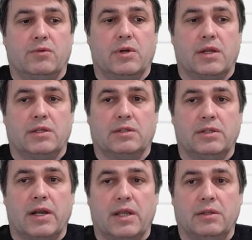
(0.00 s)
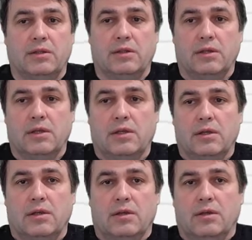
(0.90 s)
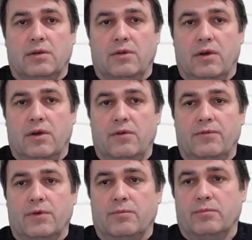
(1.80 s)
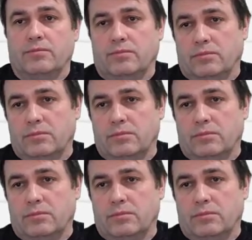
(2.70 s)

to run a drain uh, from